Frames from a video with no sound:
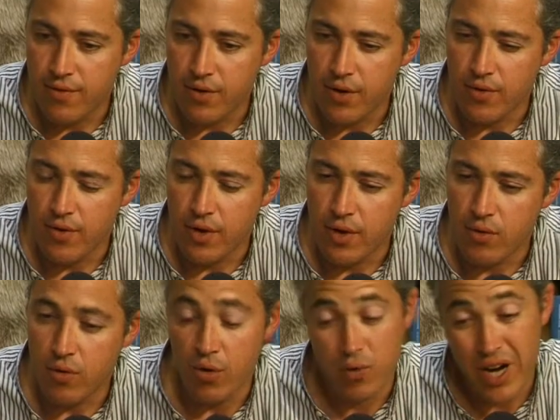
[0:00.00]
Fund, uh,
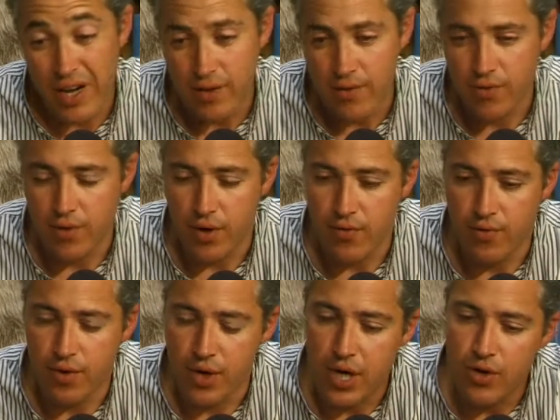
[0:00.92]
Worldwide Fund
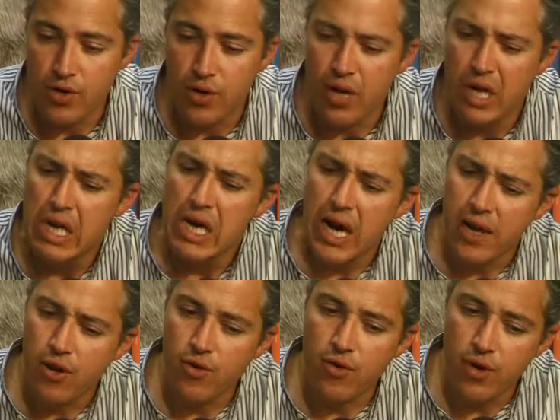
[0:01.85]
for Nature,
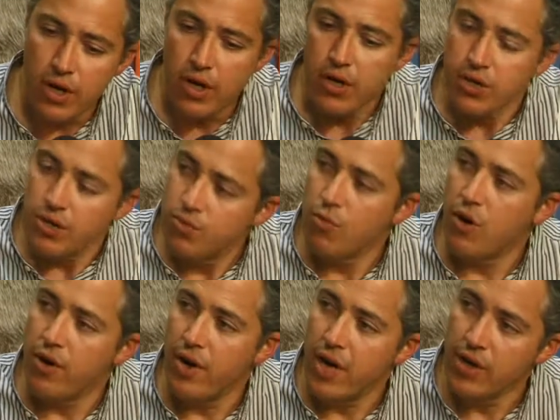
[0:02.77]
and other
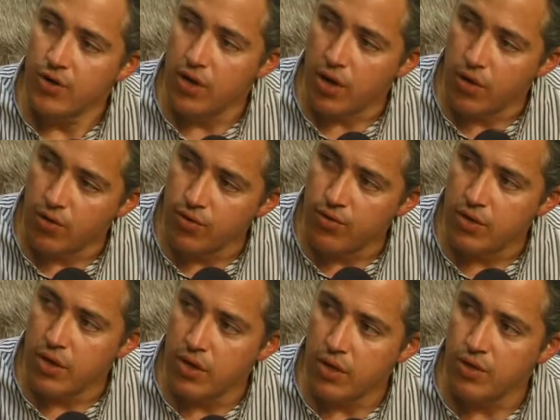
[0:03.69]
smaller NGOs
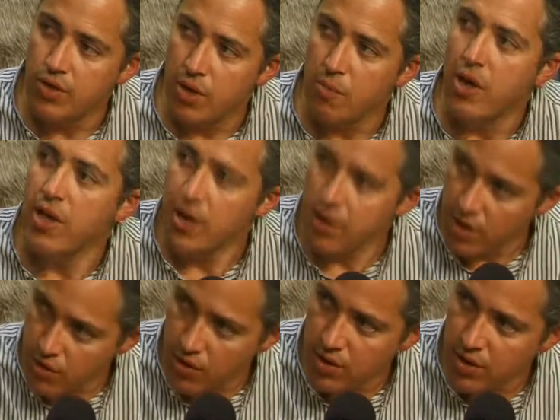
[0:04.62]
in Germany and
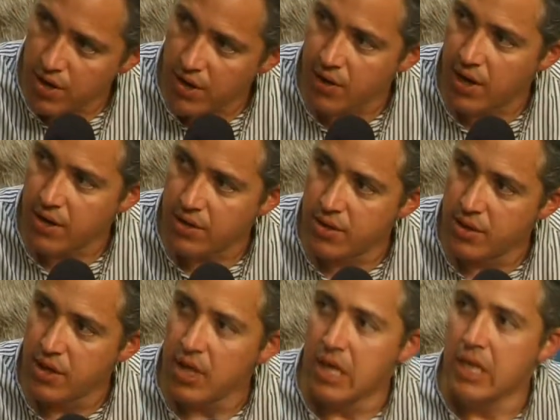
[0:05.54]
here in the Netherlands
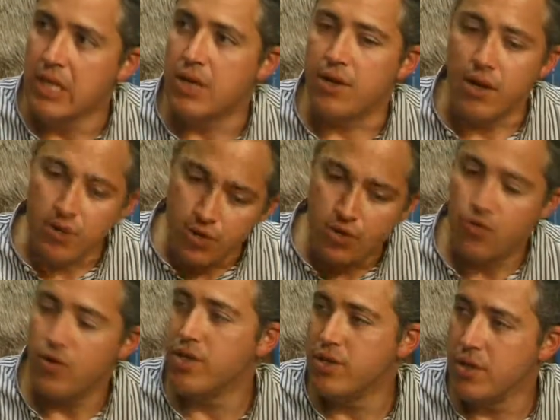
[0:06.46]
mm-hmm. that are
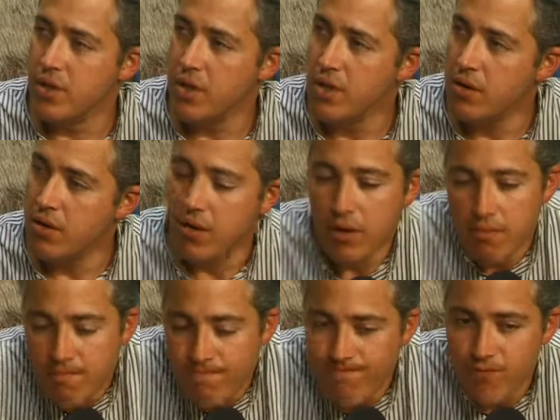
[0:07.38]
interested in uh,
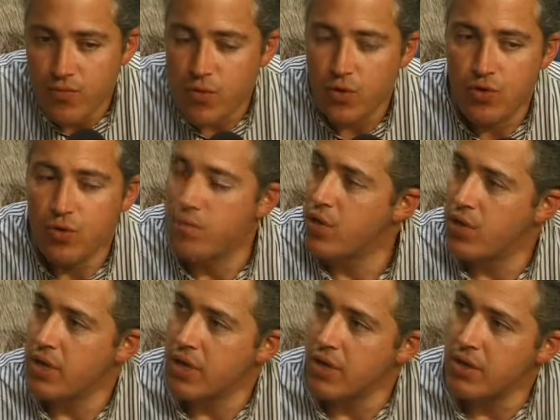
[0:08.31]

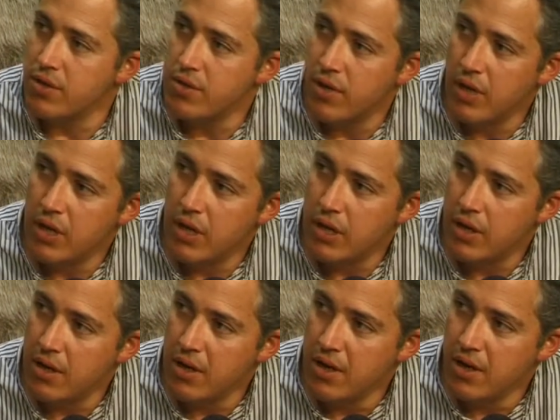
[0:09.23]
supporting this uh,
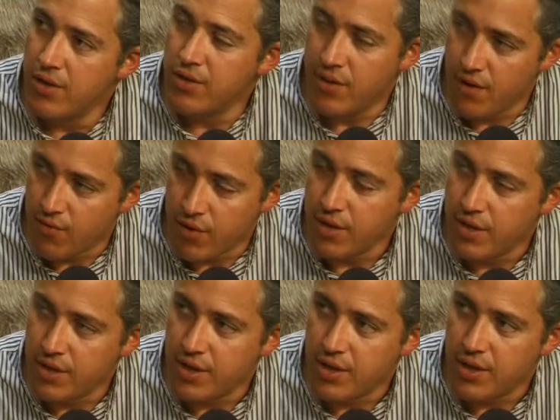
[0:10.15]
this effort,
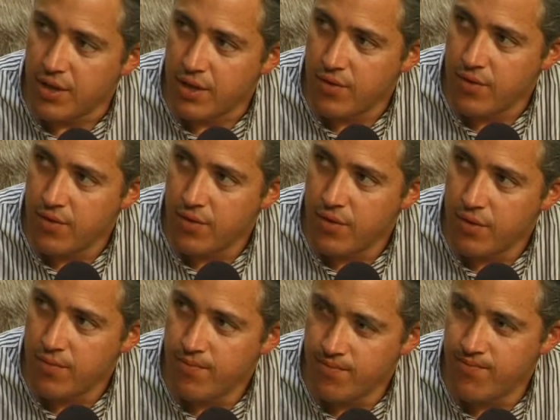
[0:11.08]
this initiative.
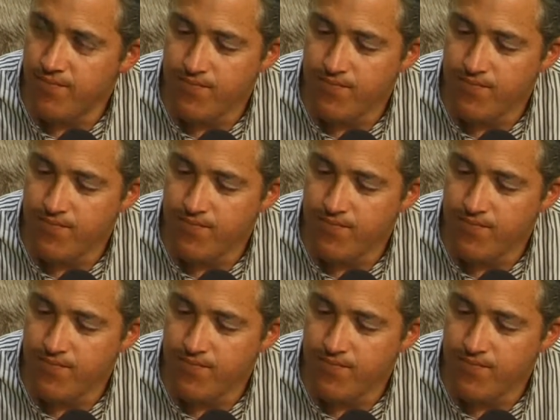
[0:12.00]
Okay. Mm-hmm.